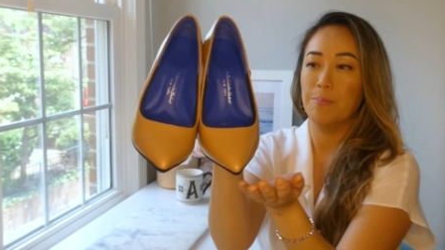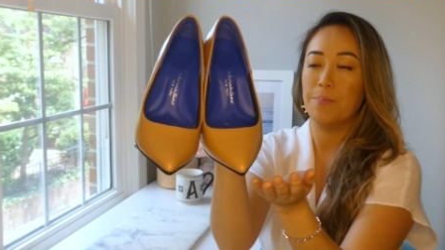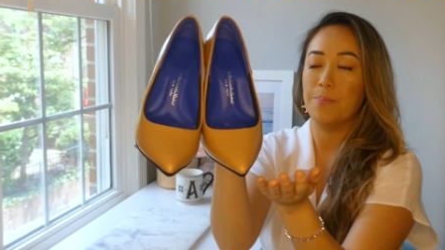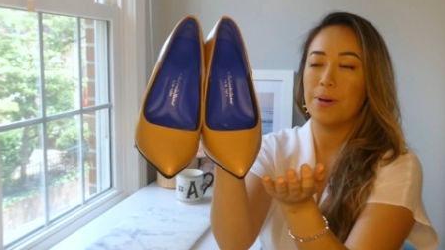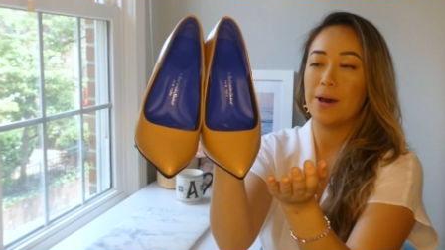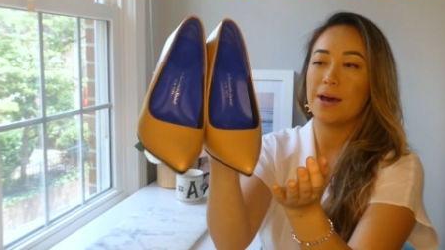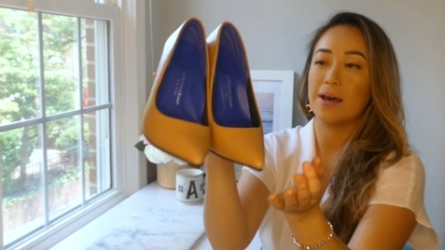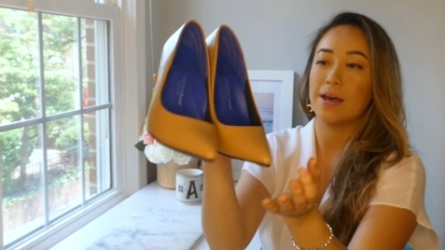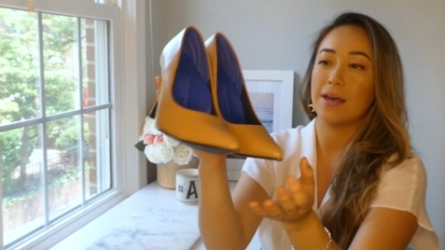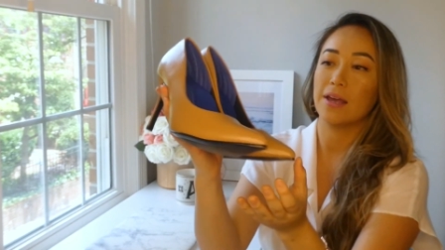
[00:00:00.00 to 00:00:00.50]

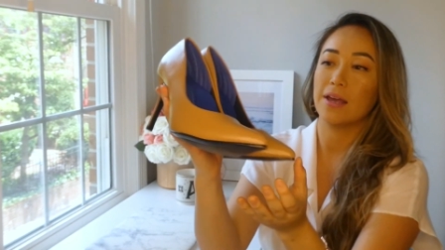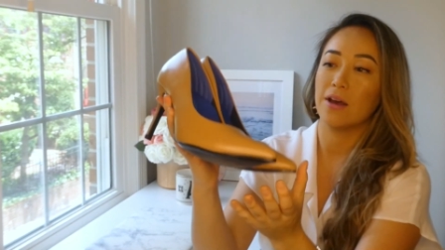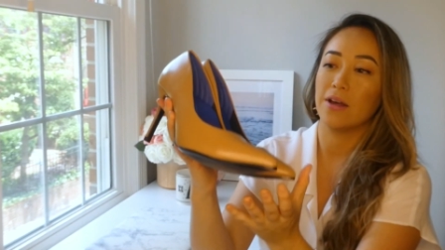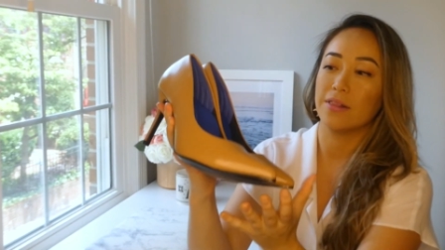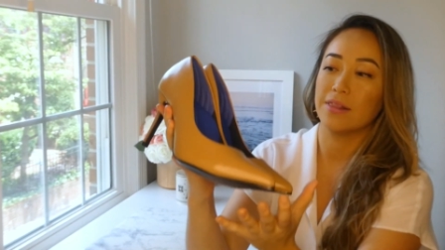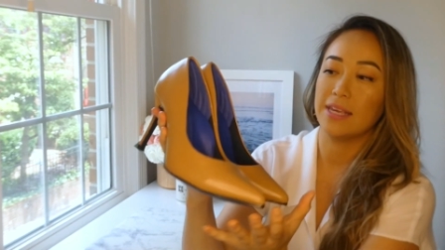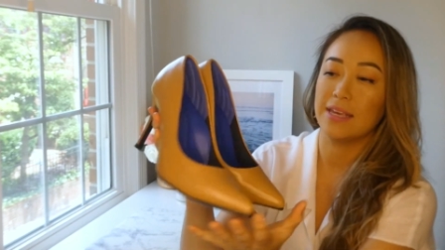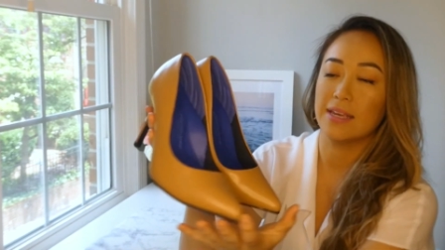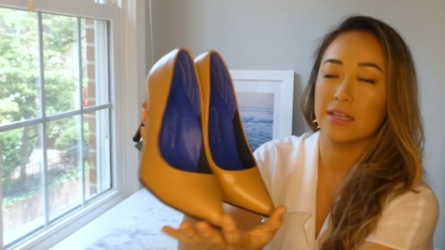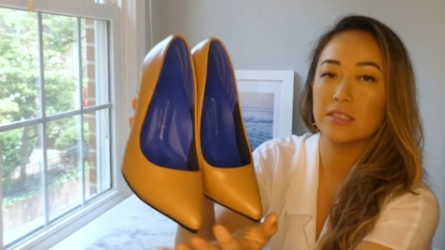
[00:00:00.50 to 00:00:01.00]
but
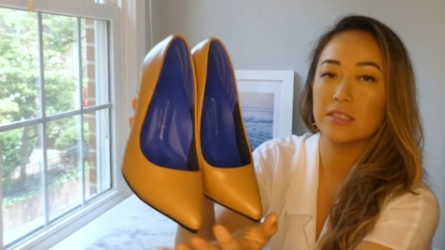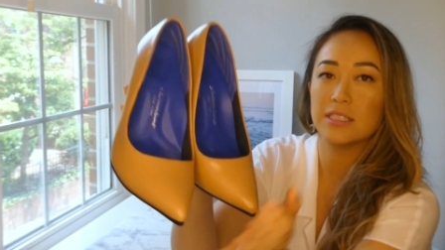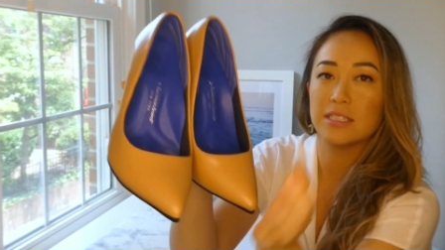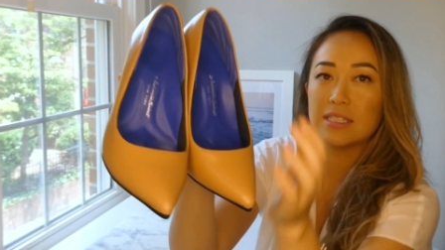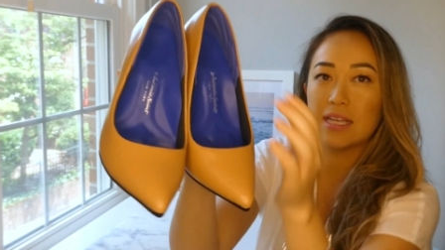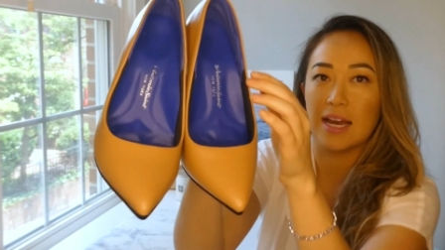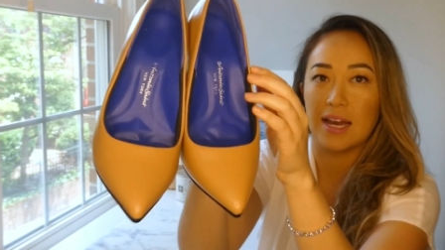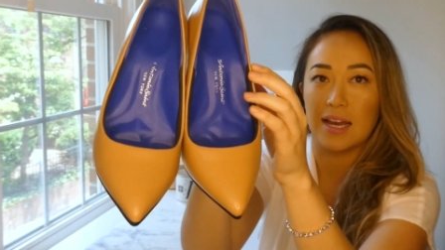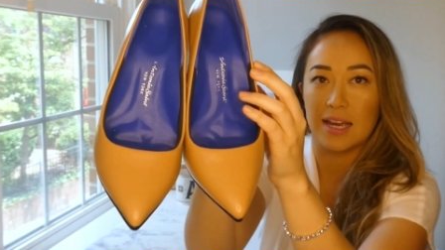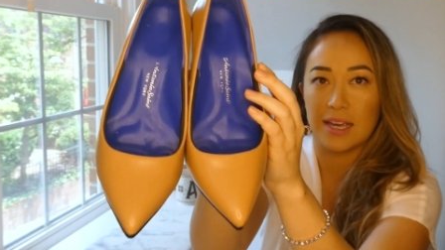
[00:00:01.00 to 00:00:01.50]
on the
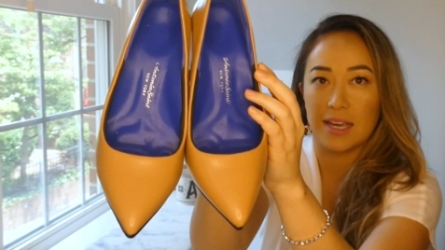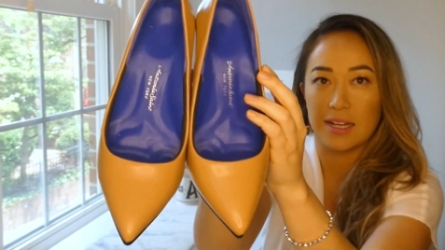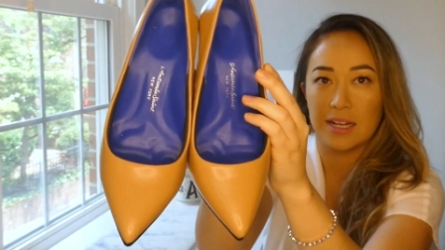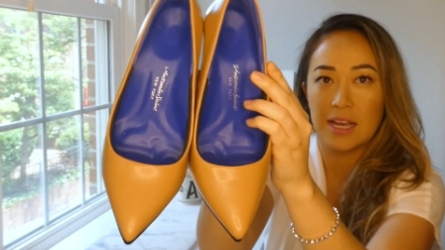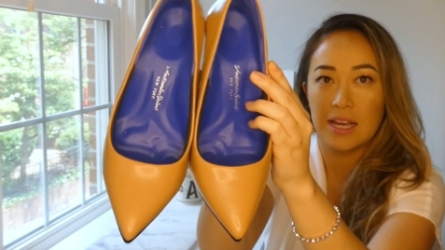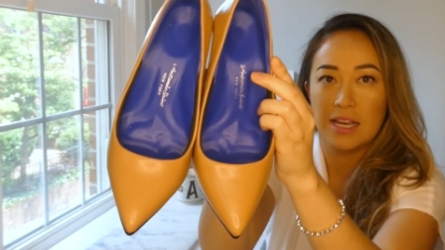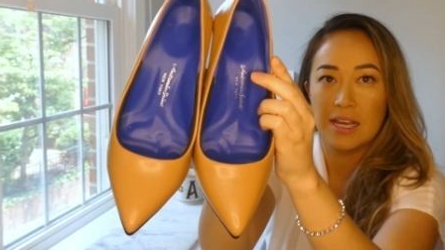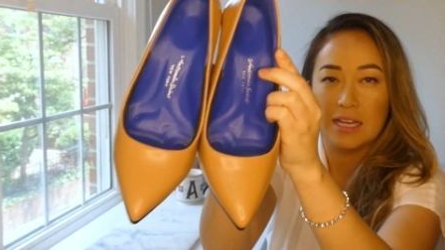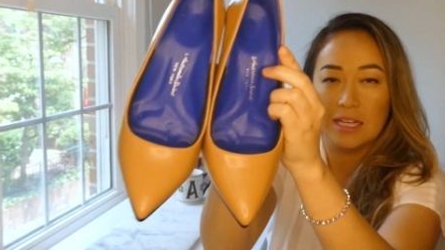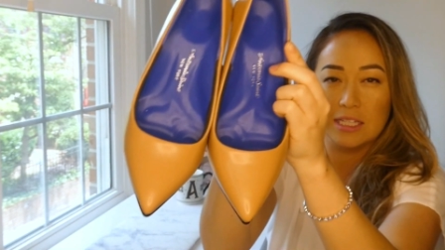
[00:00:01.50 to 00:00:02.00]
inside,
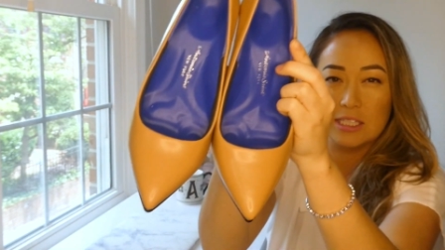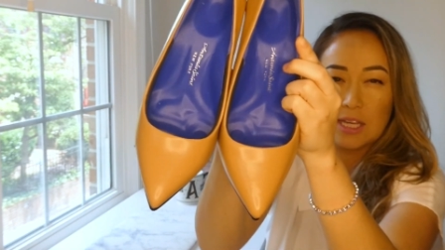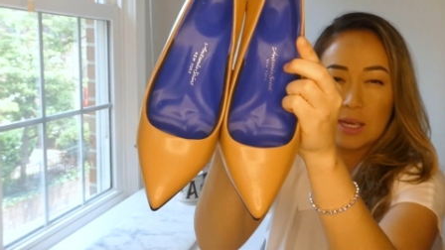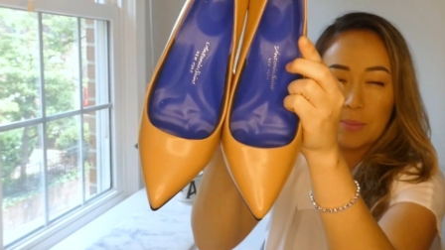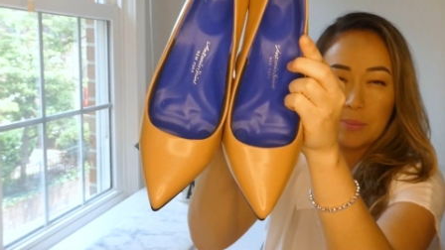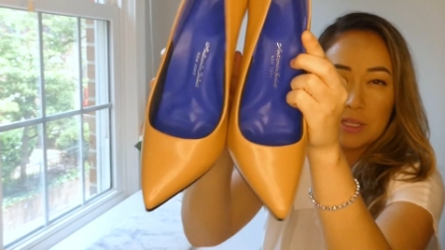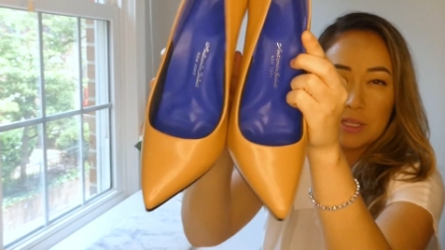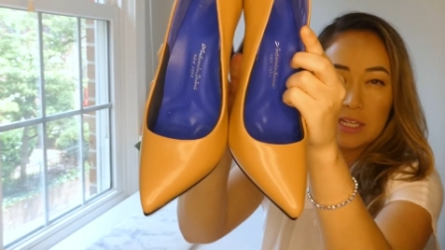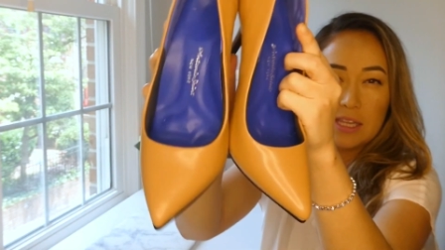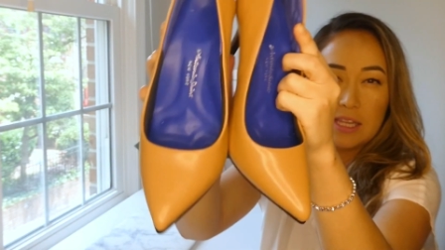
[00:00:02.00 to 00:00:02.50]
it's
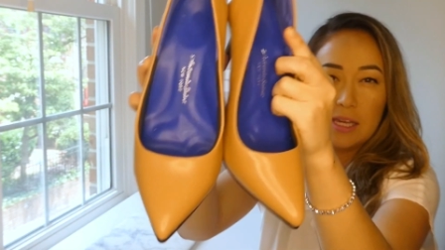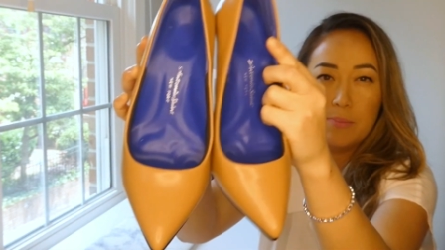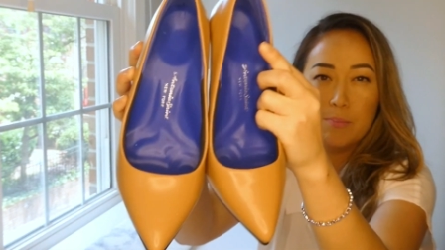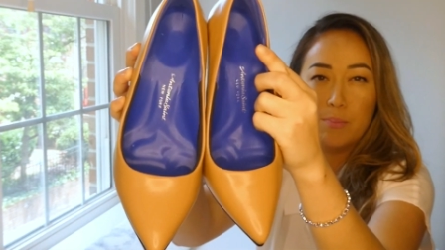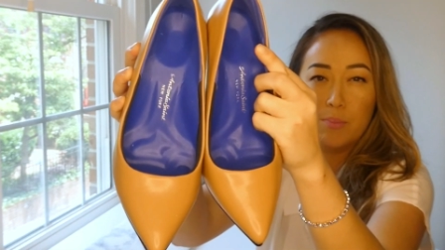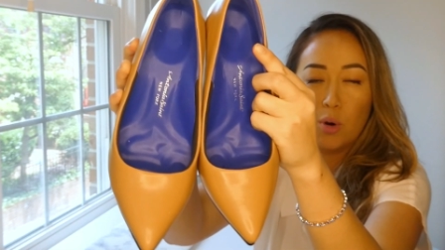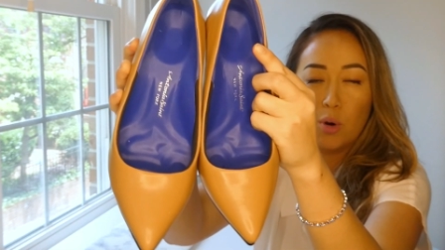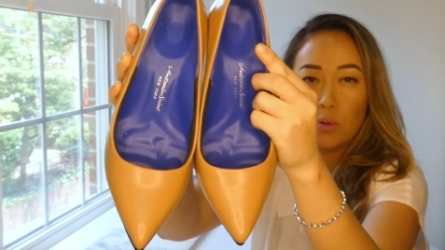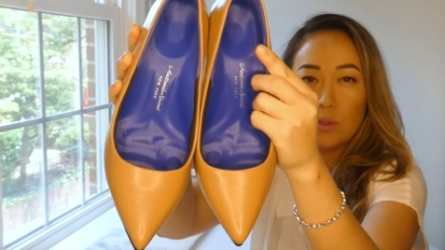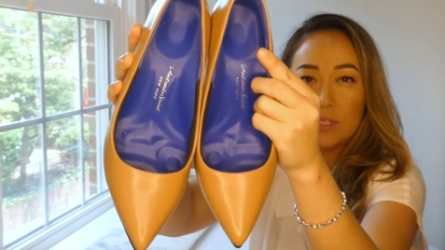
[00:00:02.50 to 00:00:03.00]
completely
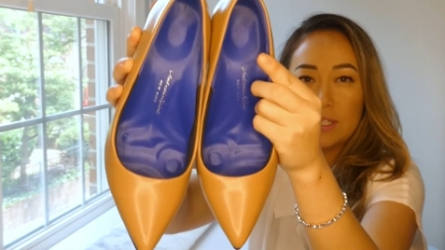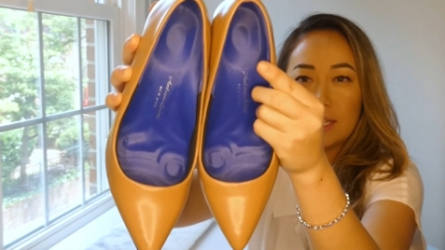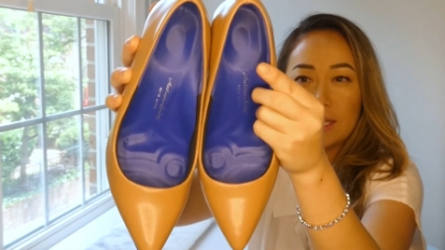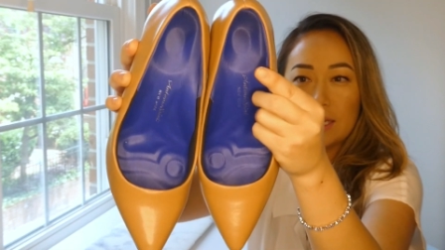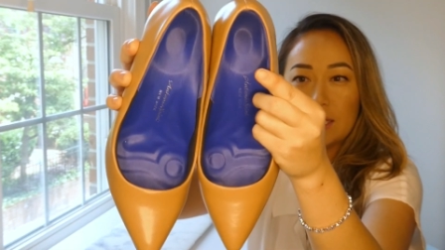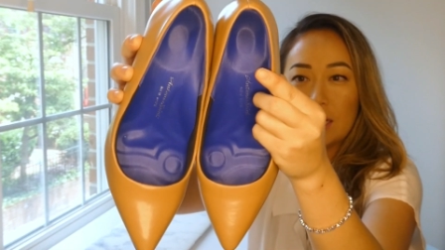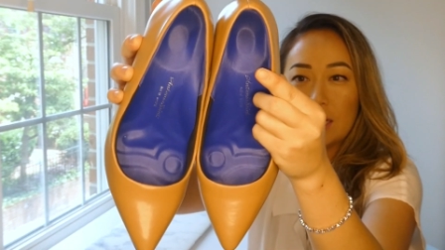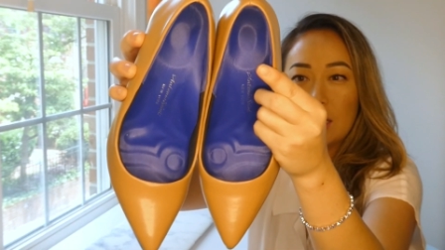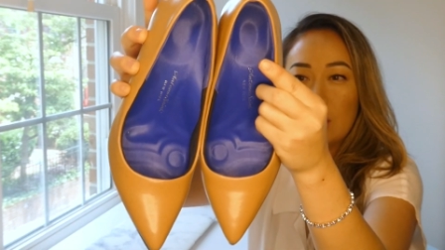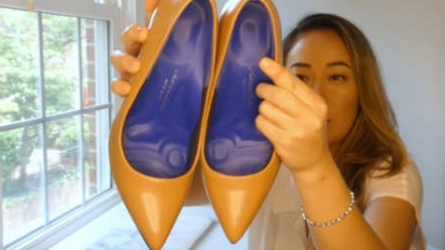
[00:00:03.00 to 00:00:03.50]

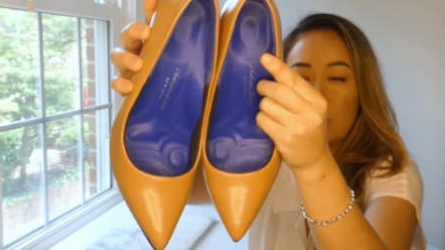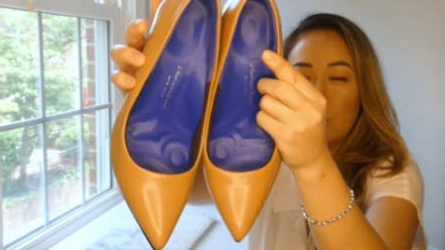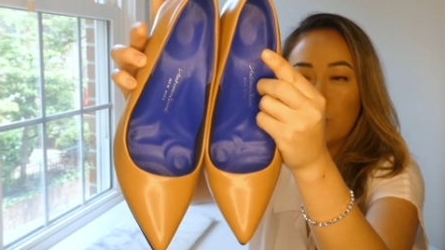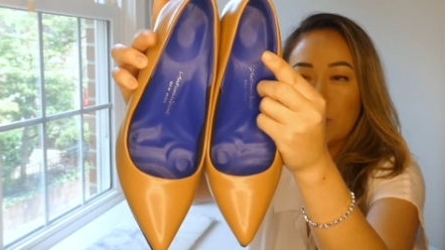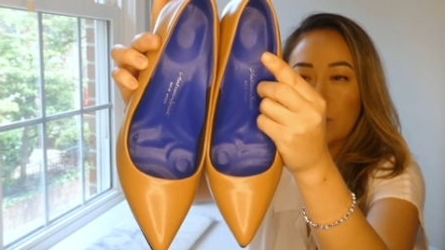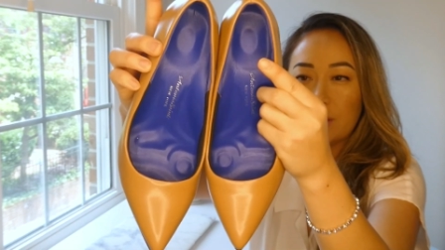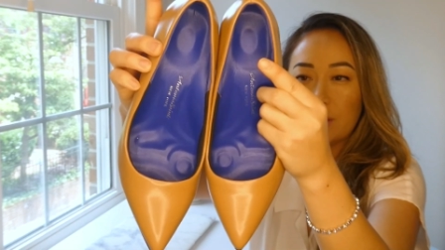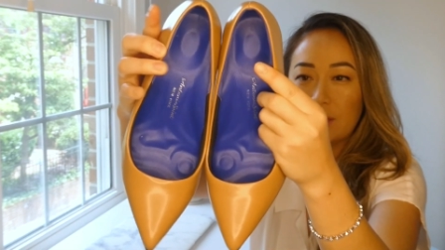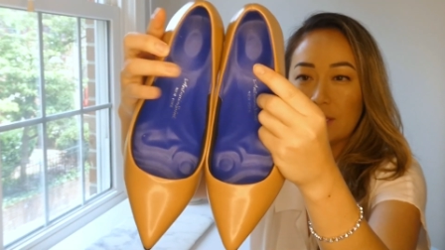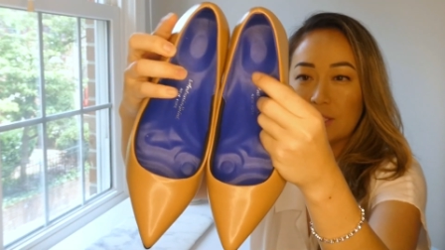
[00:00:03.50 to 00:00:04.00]
molded
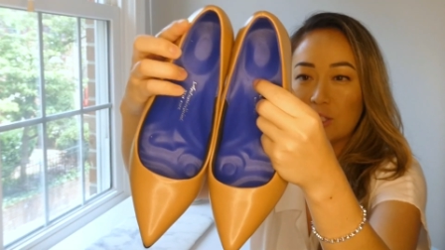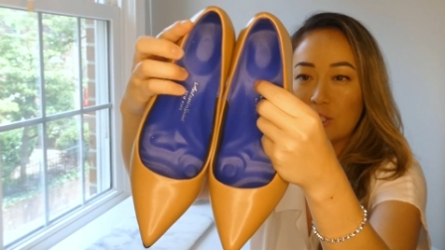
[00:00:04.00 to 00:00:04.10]
with this